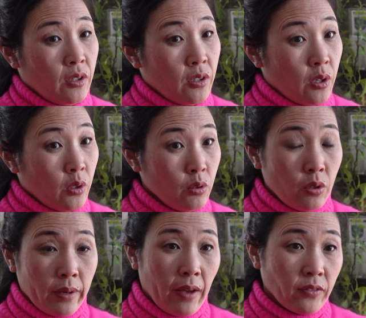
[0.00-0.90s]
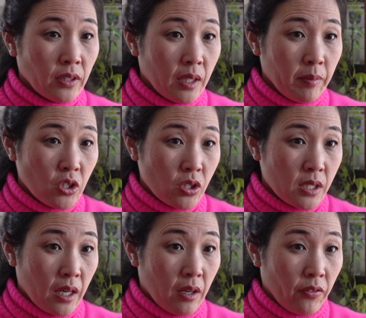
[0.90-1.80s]
You don't have to limit
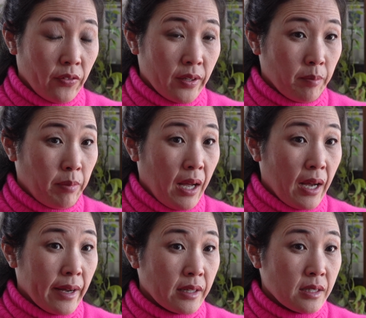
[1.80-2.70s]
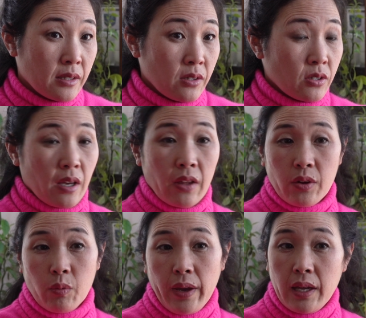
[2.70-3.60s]
yourself in a box. There's
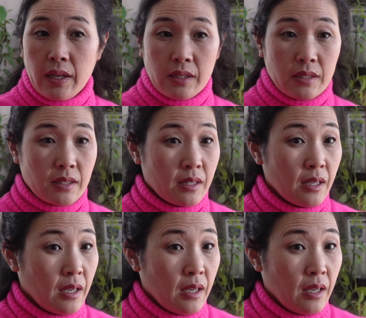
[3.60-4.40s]
other ways